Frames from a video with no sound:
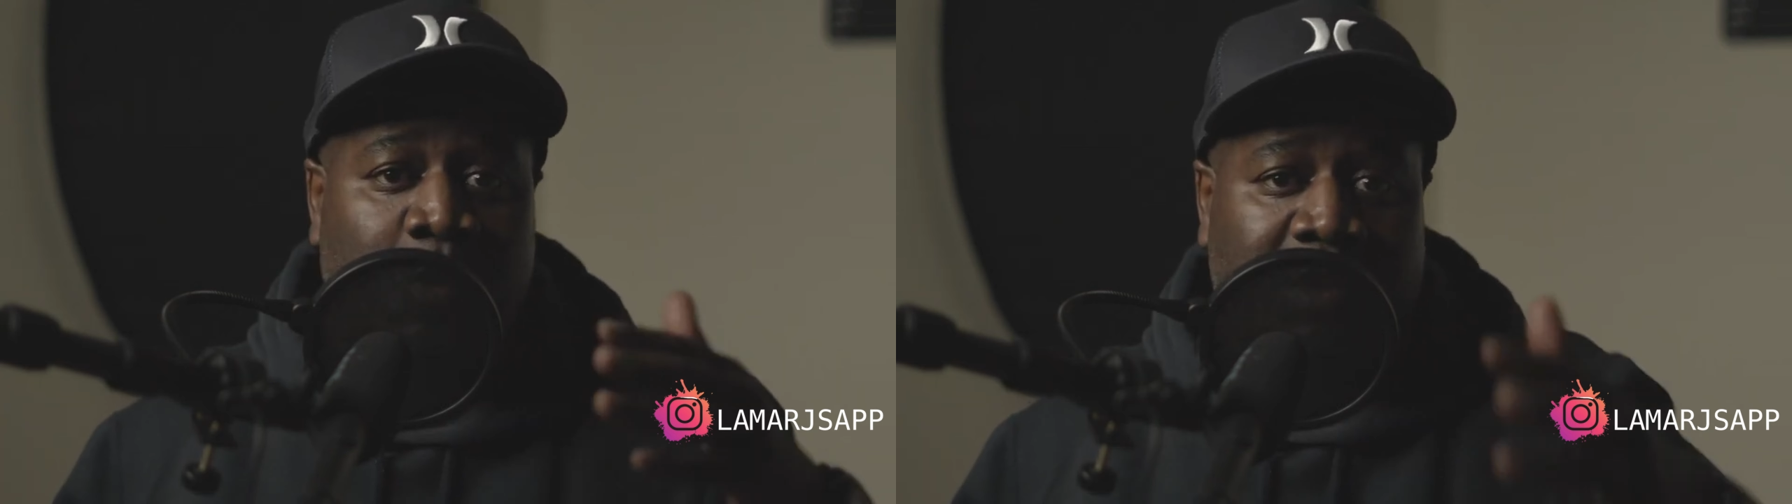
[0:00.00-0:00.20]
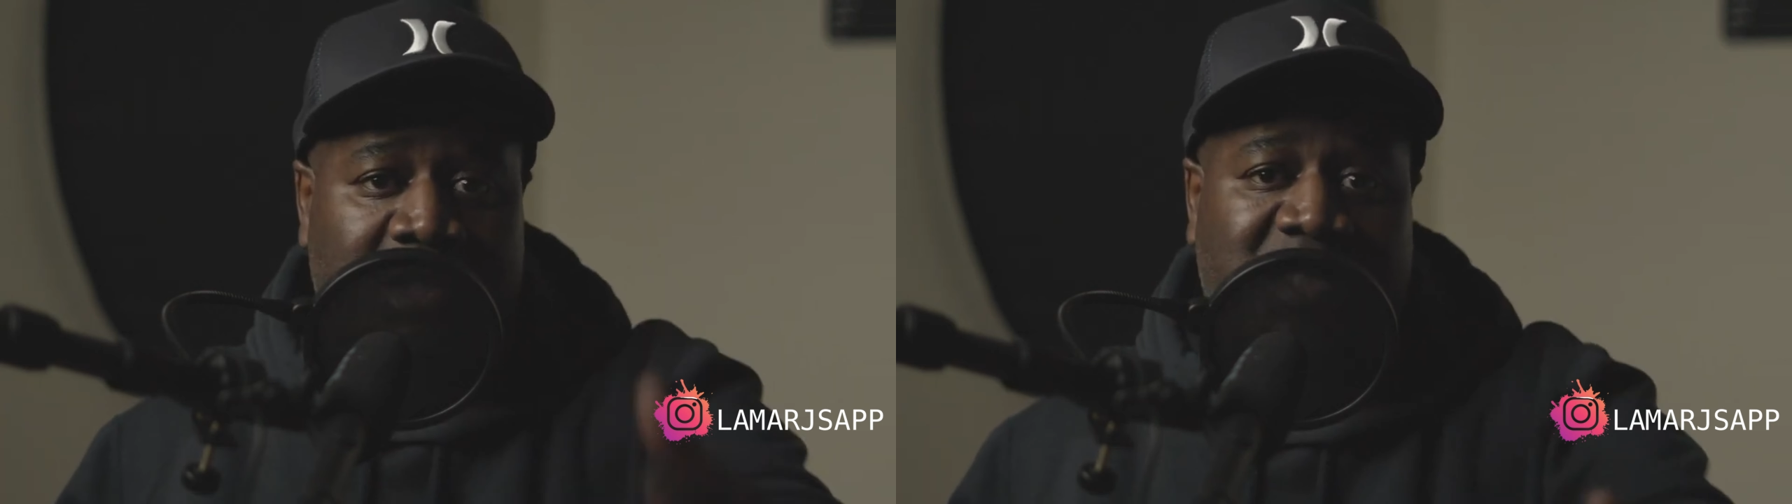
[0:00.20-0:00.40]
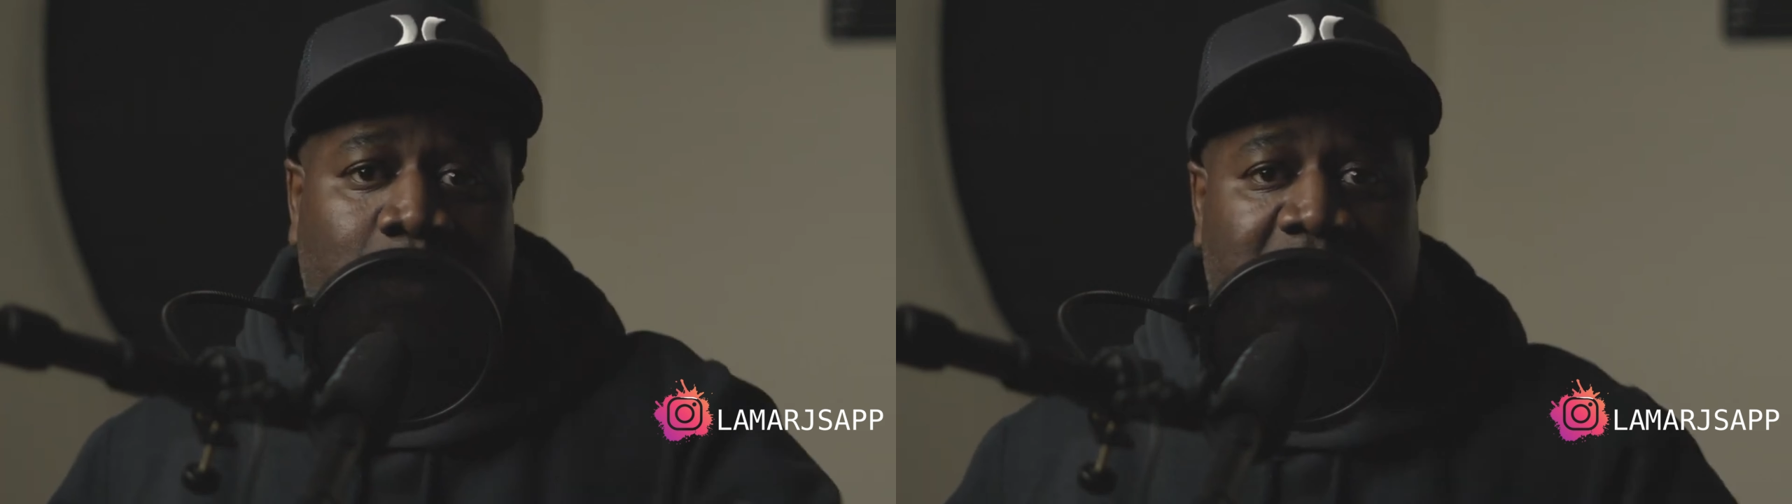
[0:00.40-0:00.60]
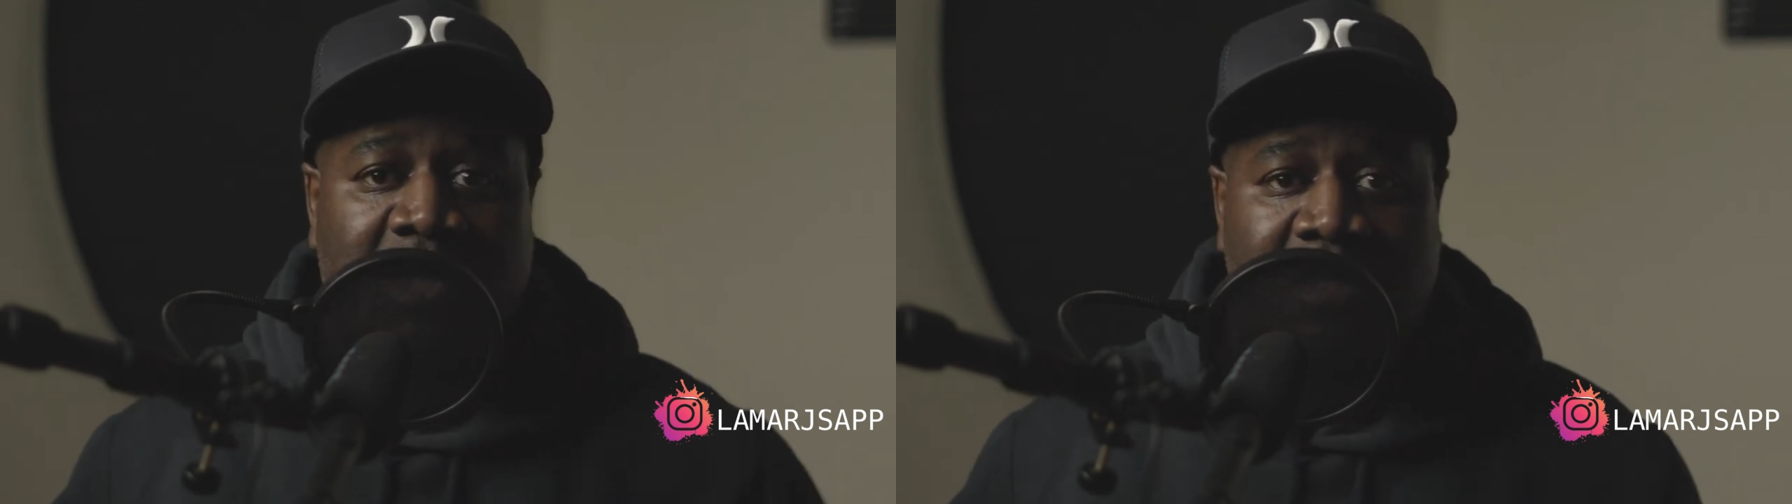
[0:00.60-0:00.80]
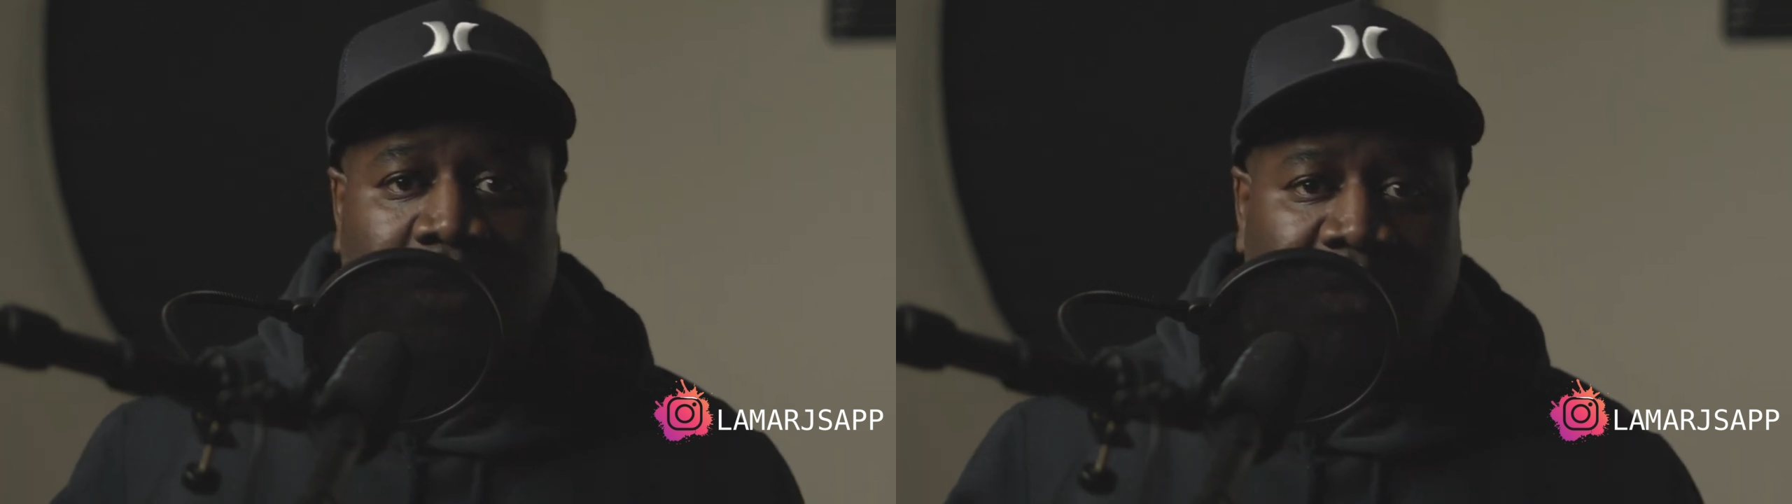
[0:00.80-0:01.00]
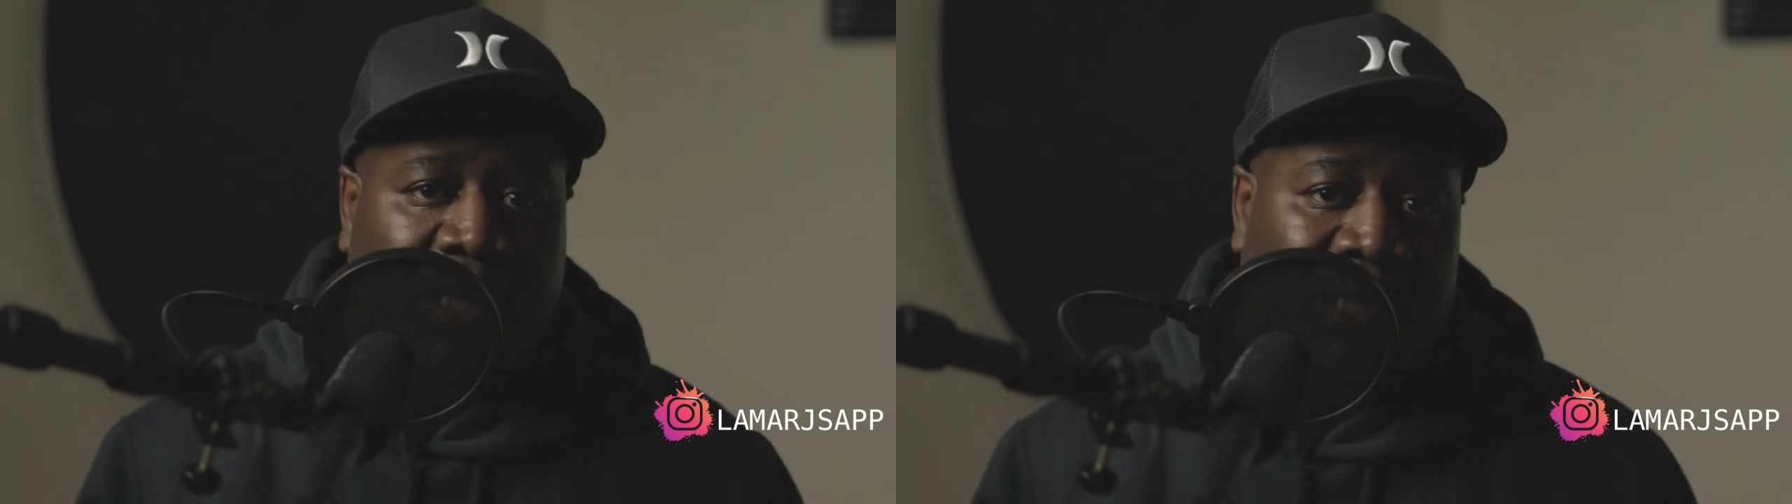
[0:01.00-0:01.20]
want to see what this looked like.